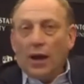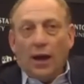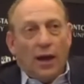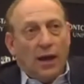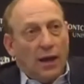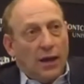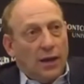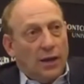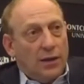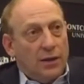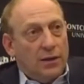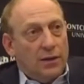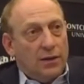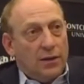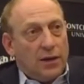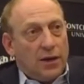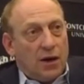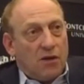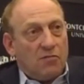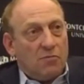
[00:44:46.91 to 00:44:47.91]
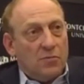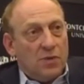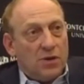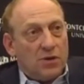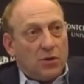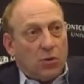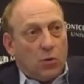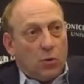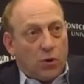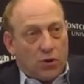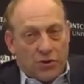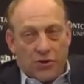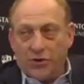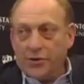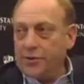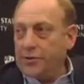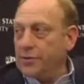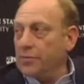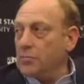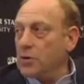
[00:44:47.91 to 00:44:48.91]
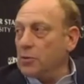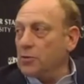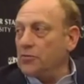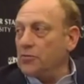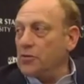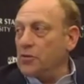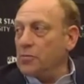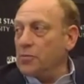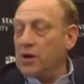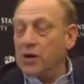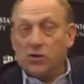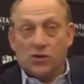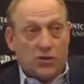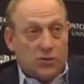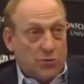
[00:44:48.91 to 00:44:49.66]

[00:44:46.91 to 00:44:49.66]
and the government ordered the mobile phone makers